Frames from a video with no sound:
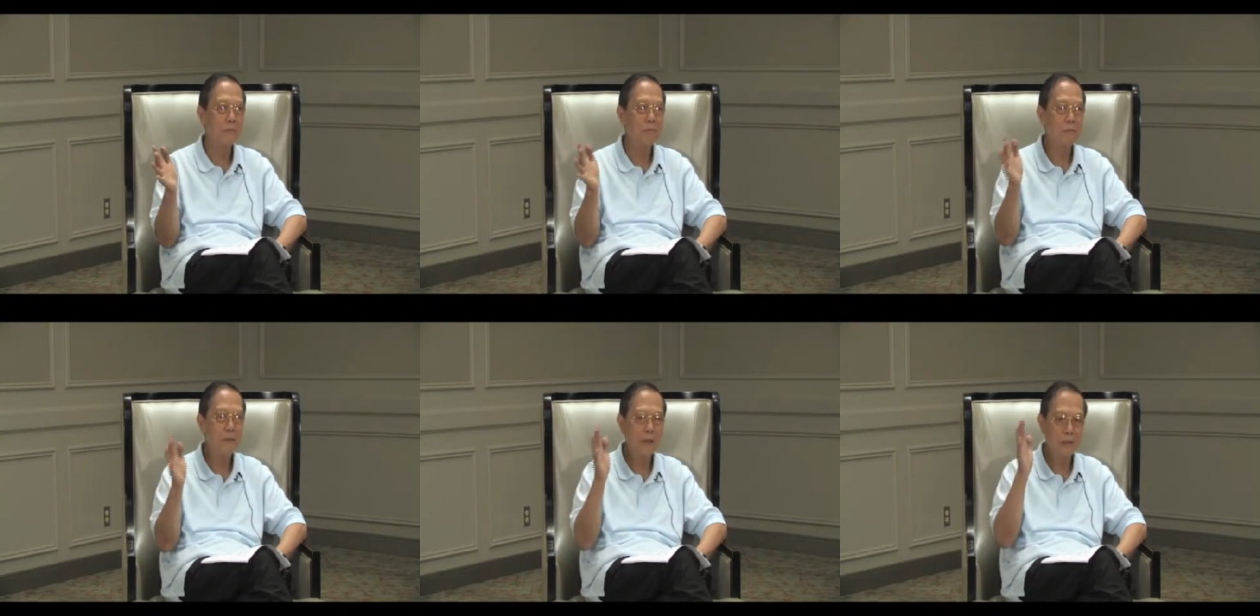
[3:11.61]

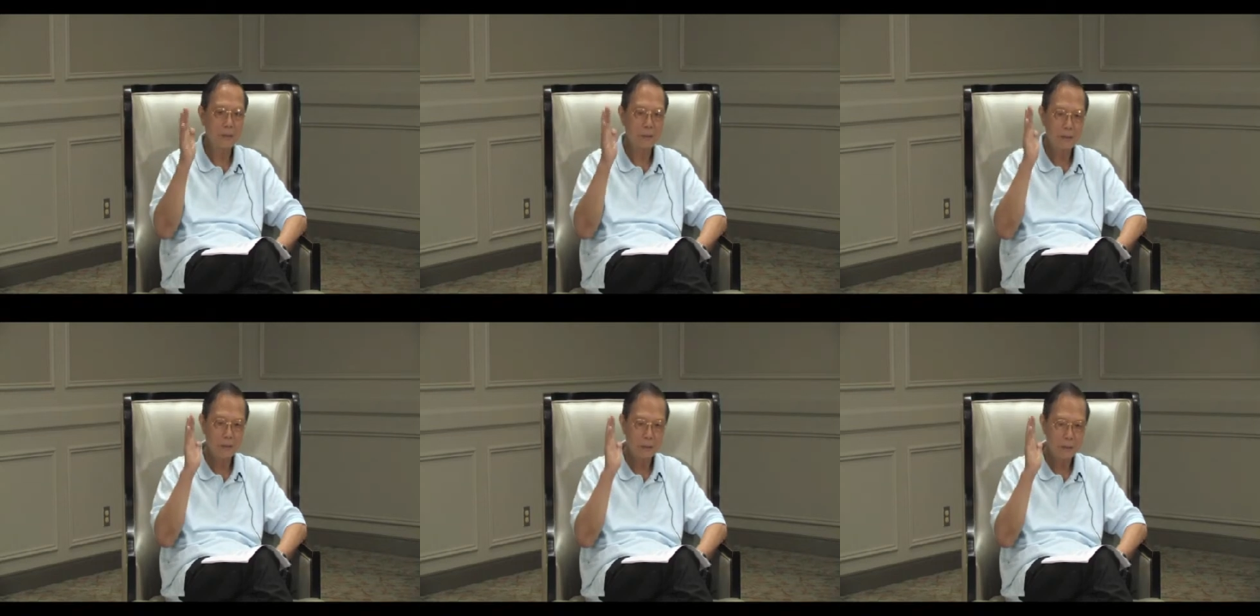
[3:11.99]
but
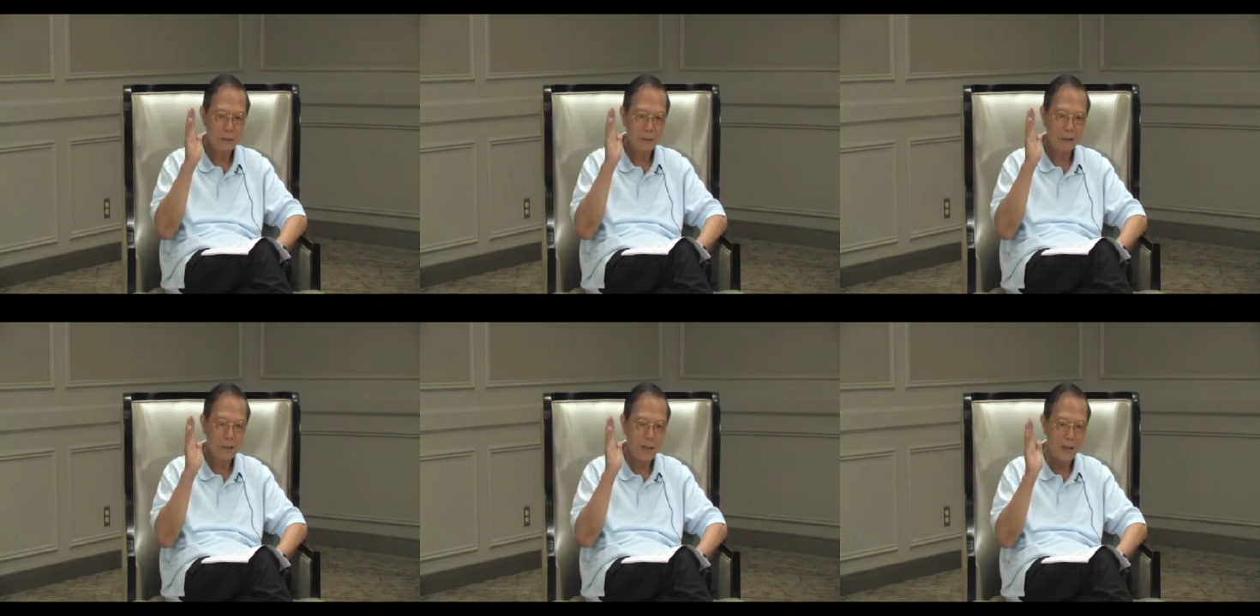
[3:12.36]

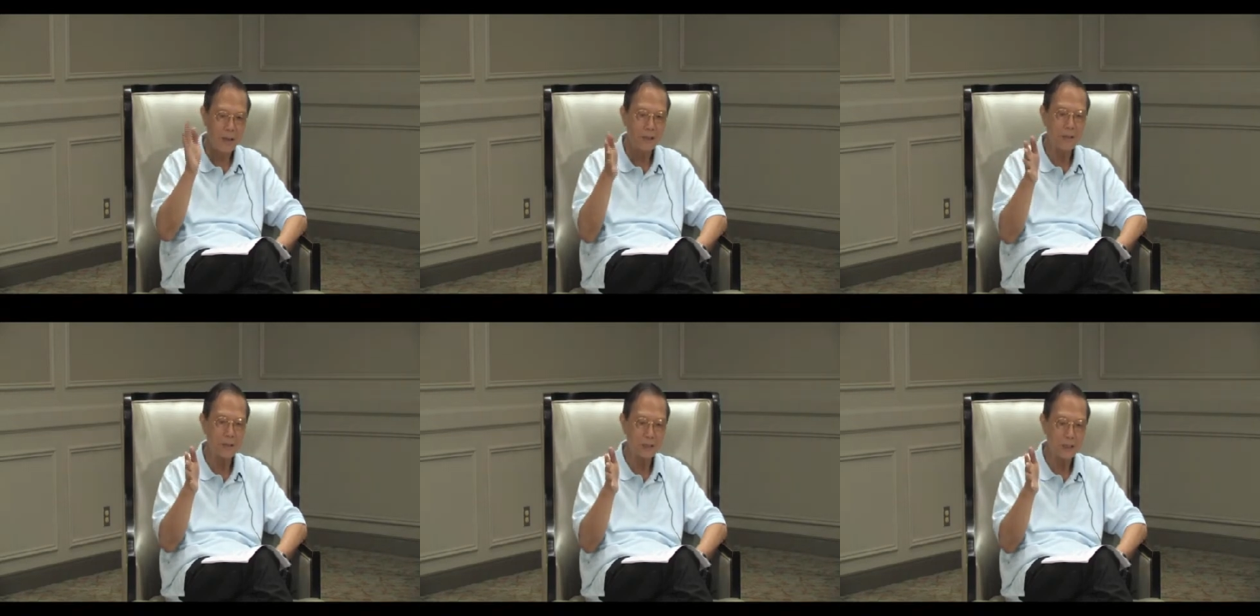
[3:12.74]

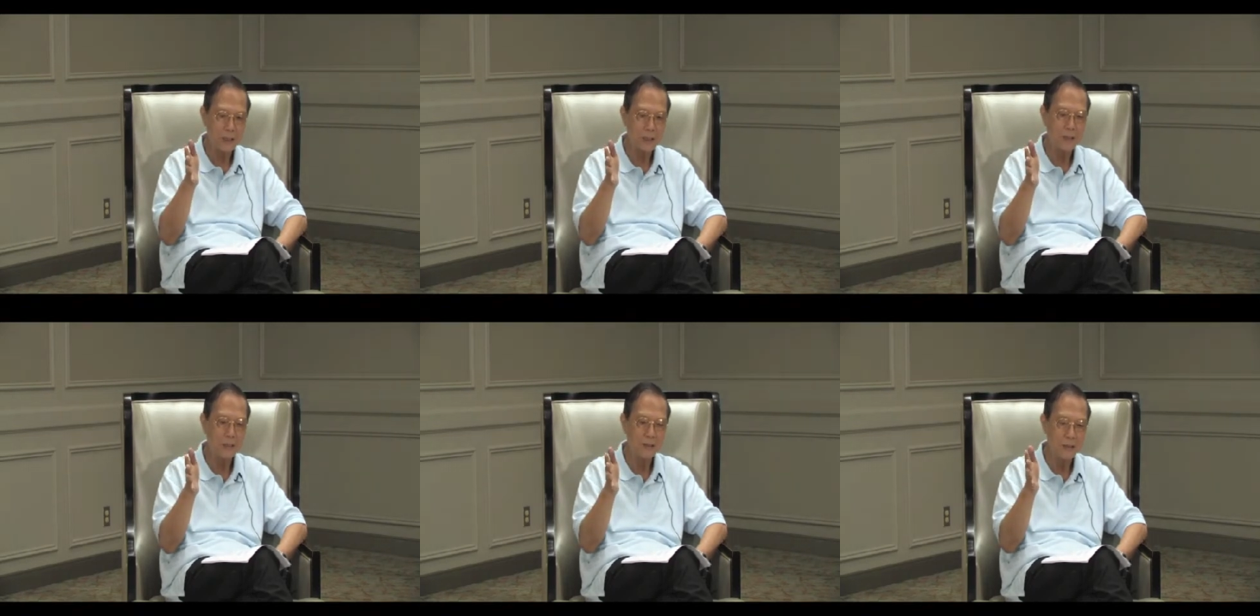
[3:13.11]
Diana's
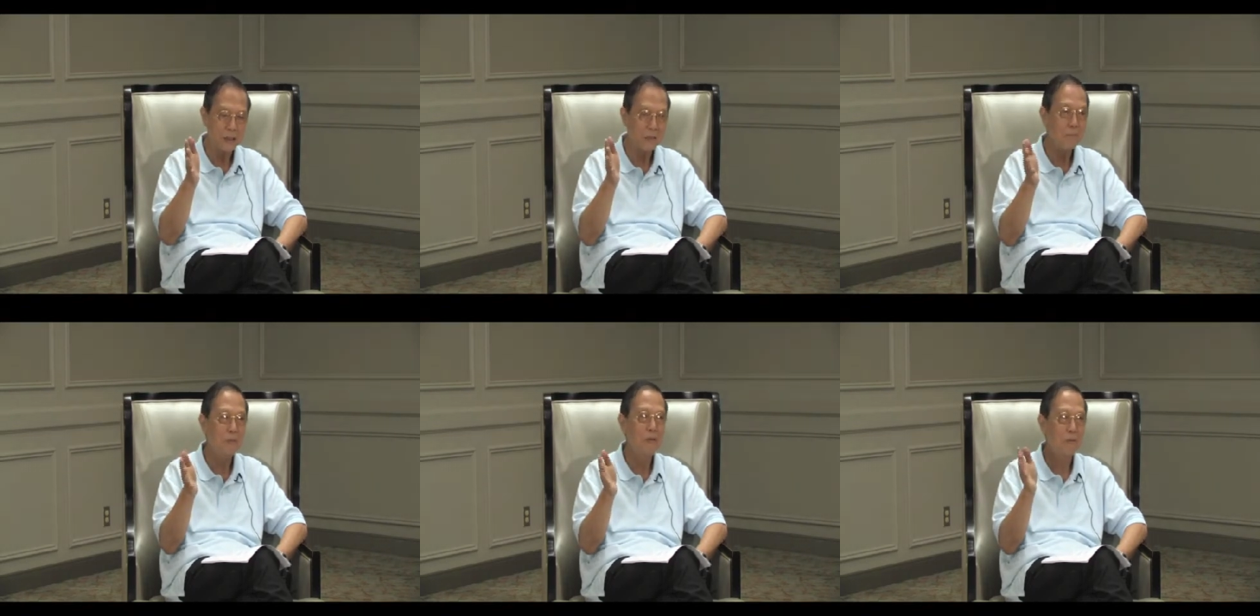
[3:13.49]
in
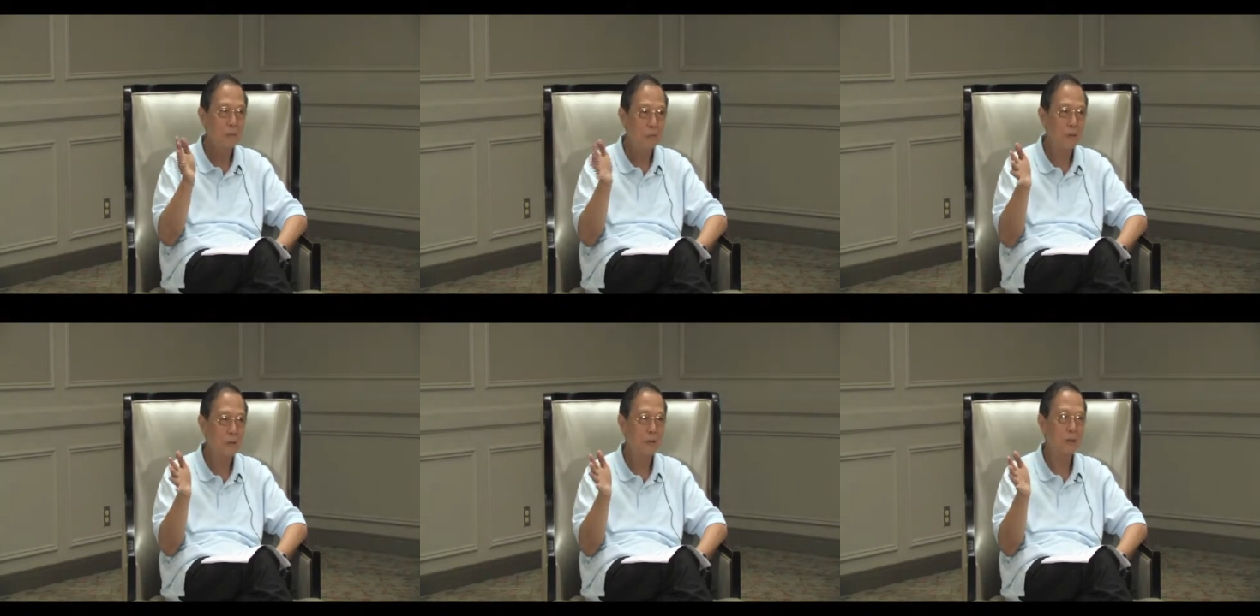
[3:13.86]
deeper
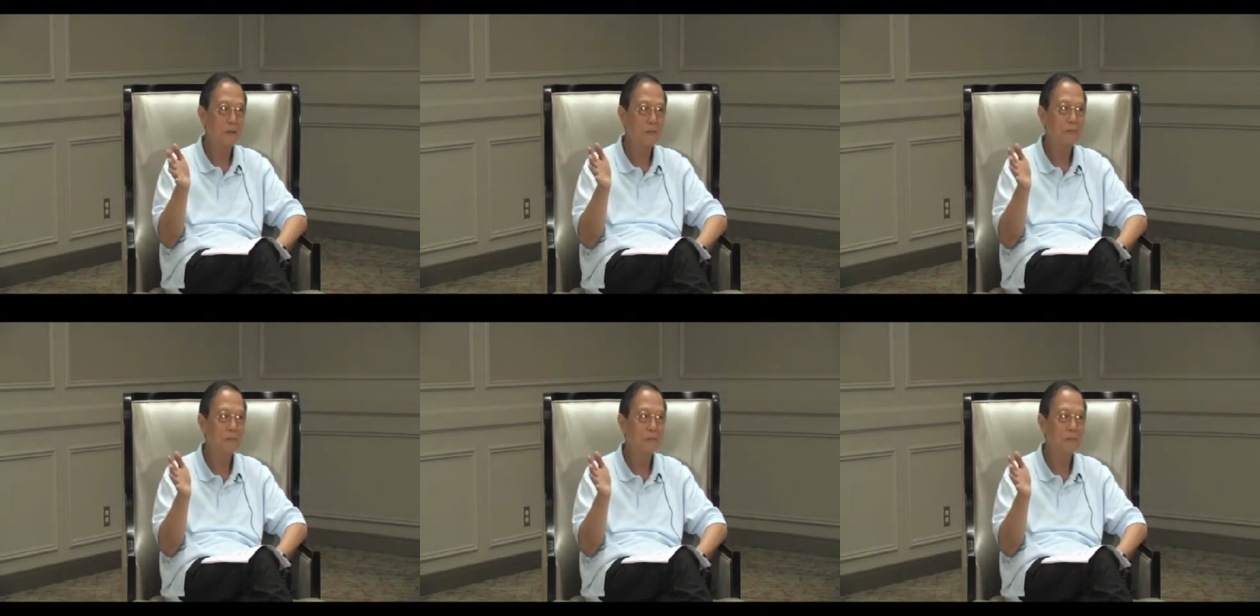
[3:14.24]
water.